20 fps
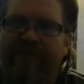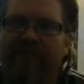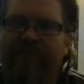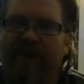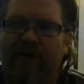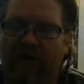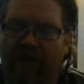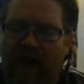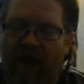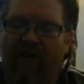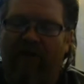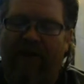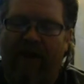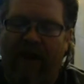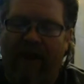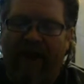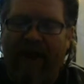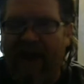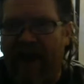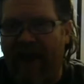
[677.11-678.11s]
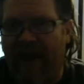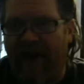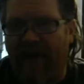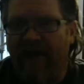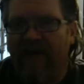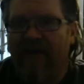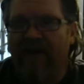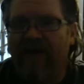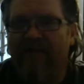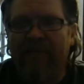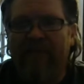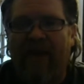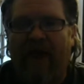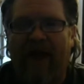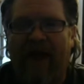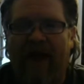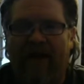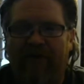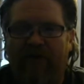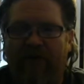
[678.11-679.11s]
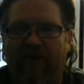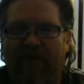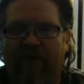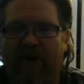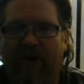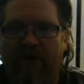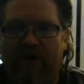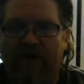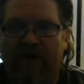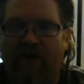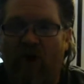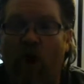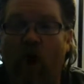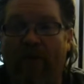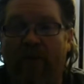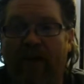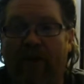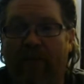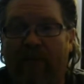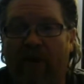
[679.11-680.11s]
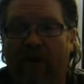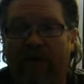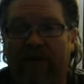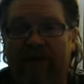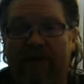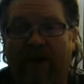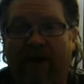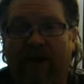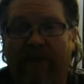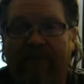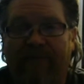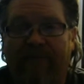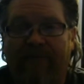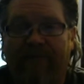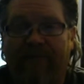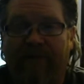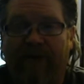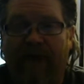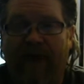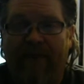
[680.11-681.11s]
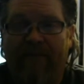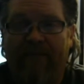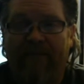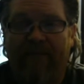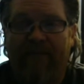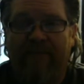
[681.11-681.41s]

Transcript: So now that I can, I have different artists call me up all the time. Okay?